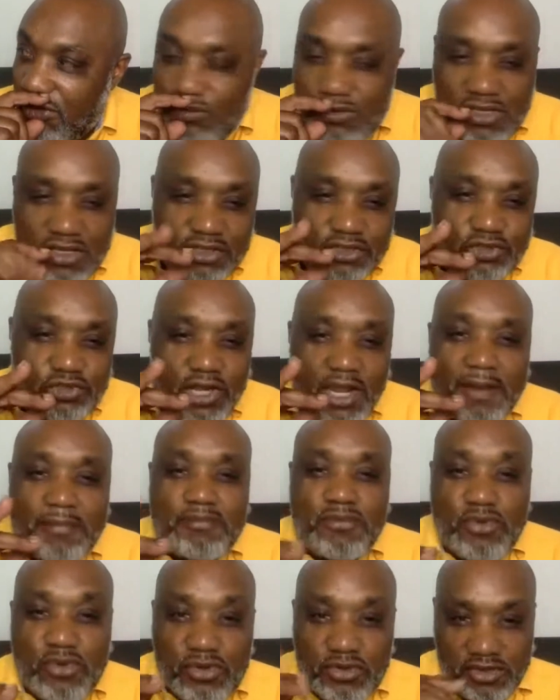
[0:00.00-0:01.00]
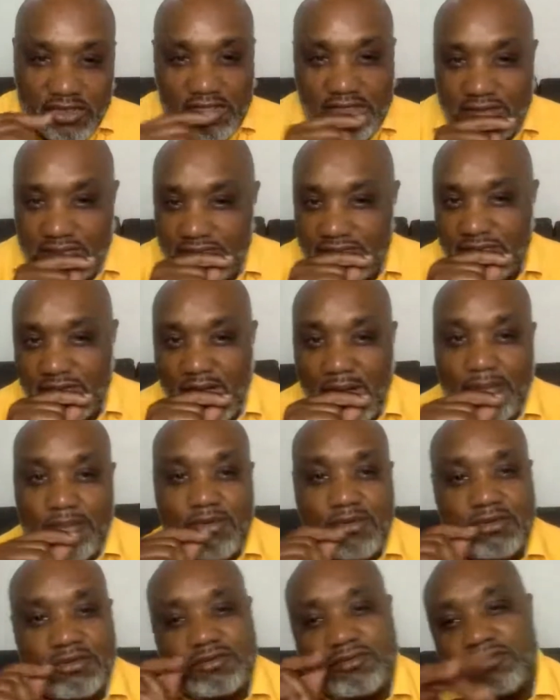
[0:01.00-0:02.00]
We'll try both of them.
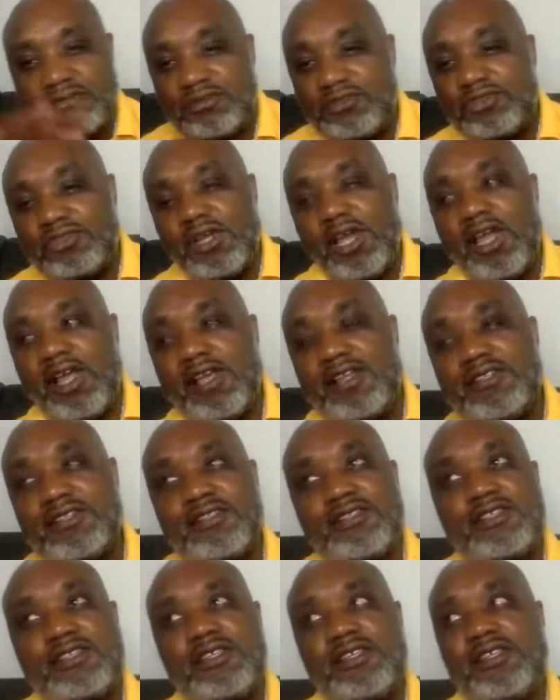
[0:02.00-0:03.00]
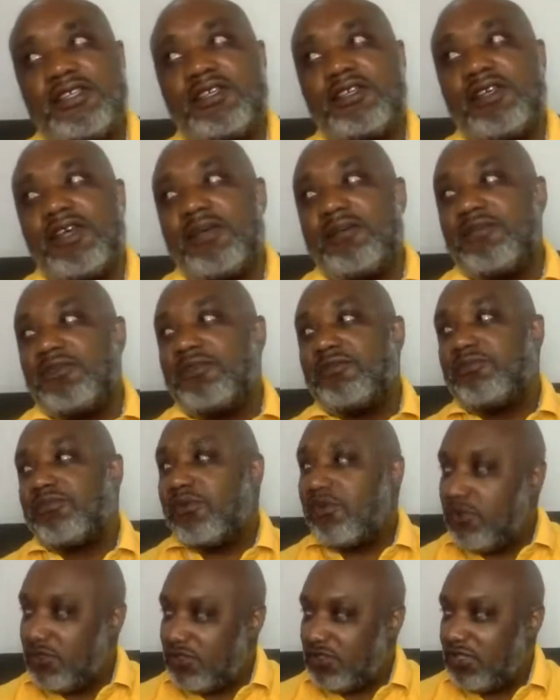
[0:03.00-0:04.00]
I'm going to try and see. I'm going to
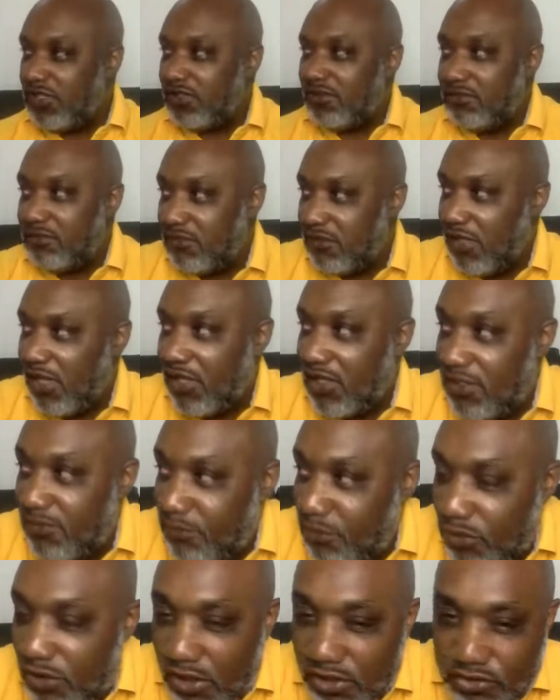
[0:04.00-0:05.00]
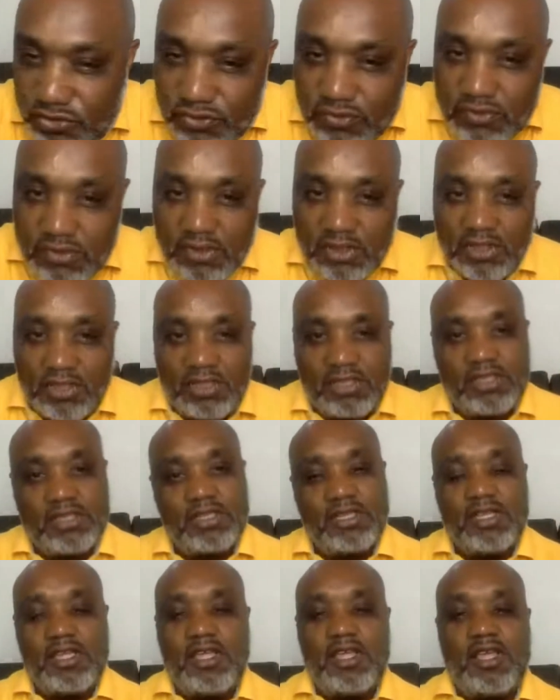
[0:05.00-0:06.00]
post them and put a toll,
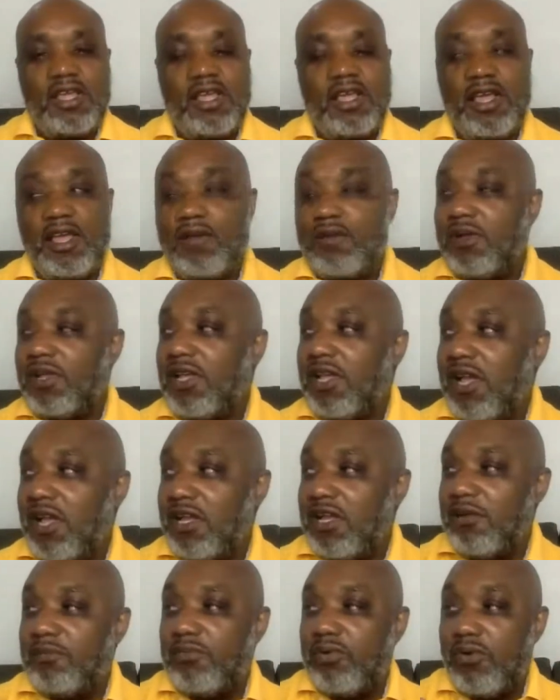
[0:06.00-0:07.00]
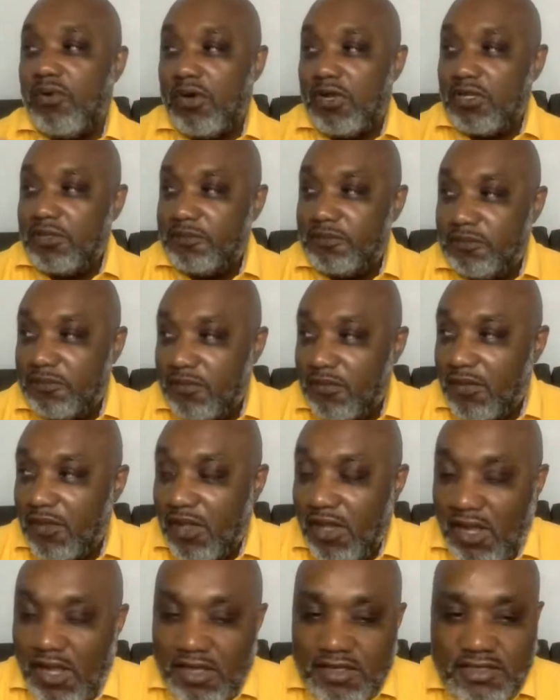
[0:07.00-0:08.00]
like what they call a poll,
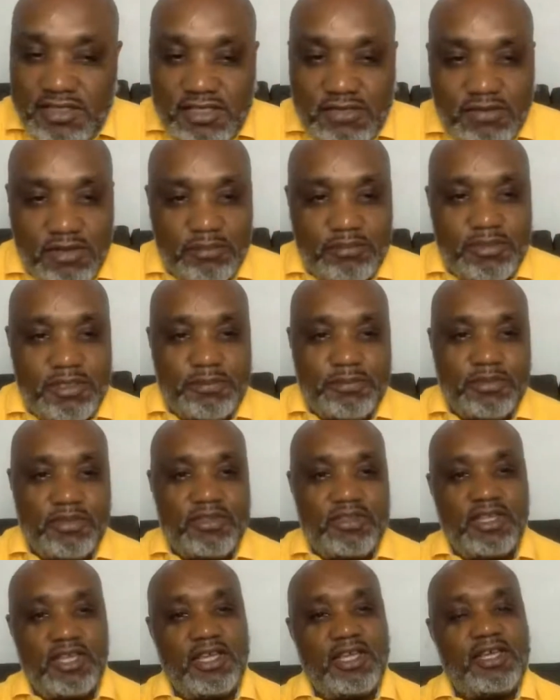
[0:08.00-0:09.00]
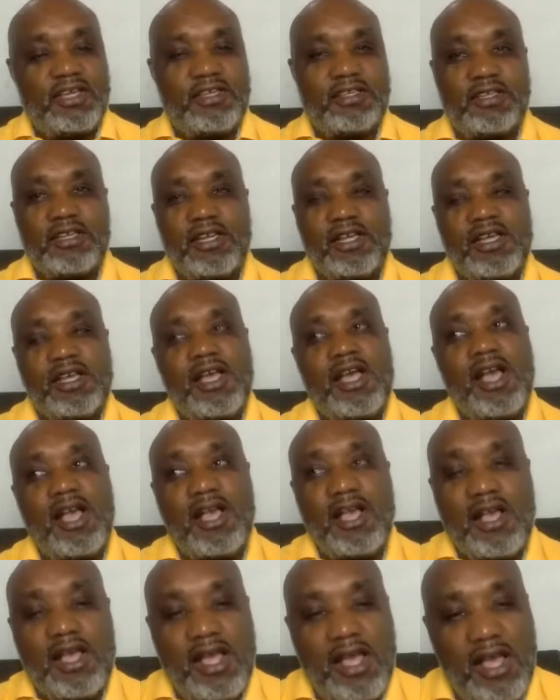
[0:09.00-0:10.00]
and see what people think.
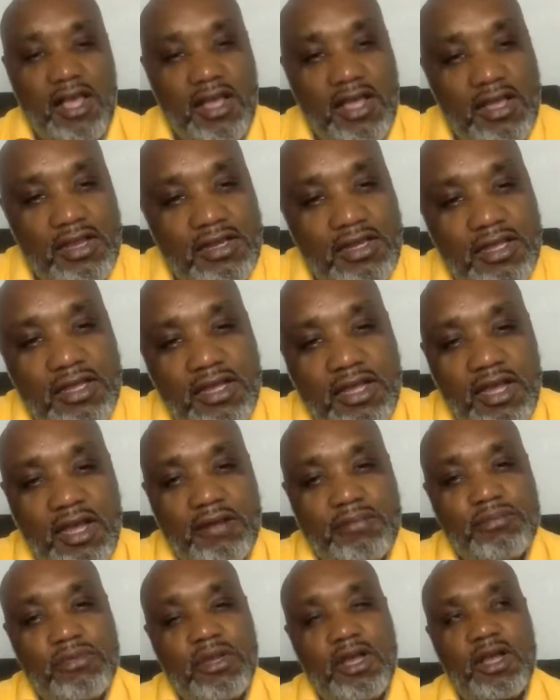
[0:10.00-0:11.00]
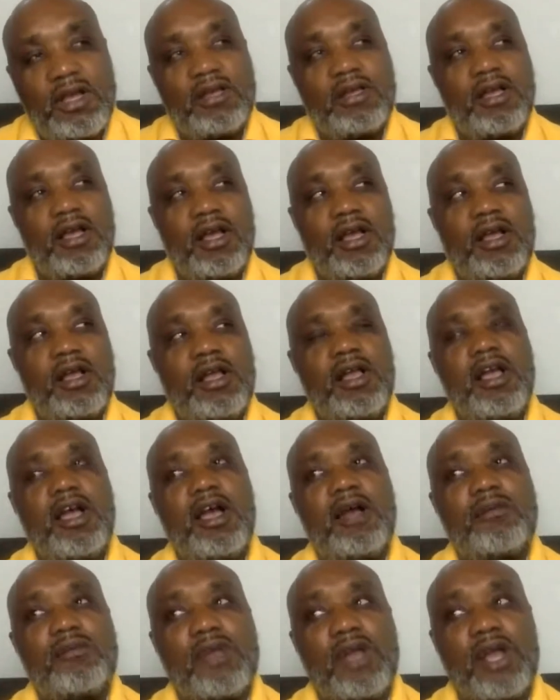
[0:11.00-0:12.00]
Caca de cabra or
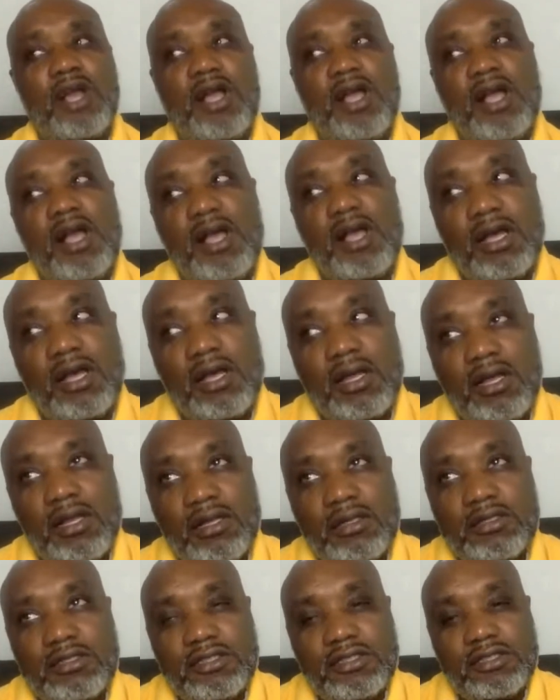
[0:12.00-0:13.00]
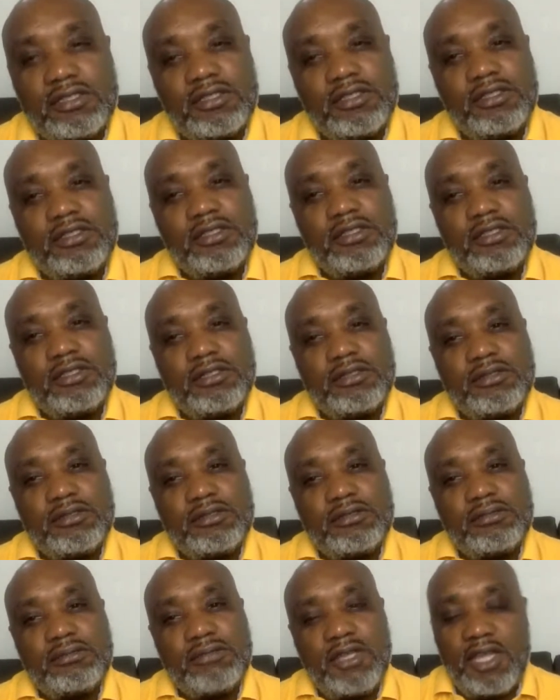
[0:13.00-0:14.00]
cabra caca.
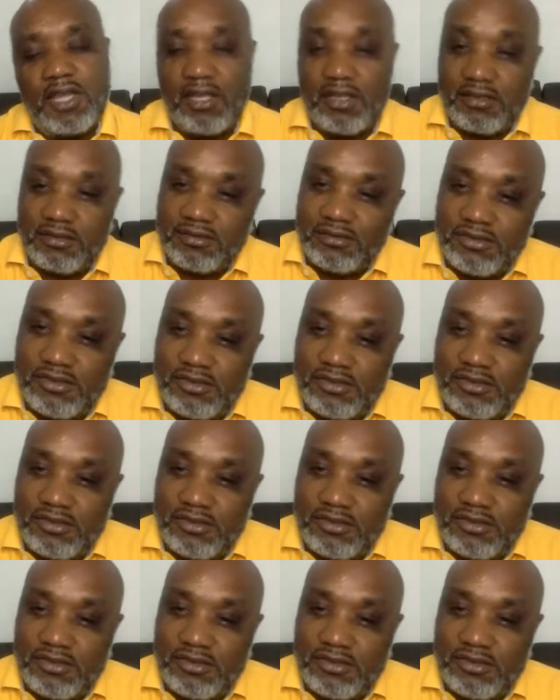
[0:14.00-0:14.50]
Man.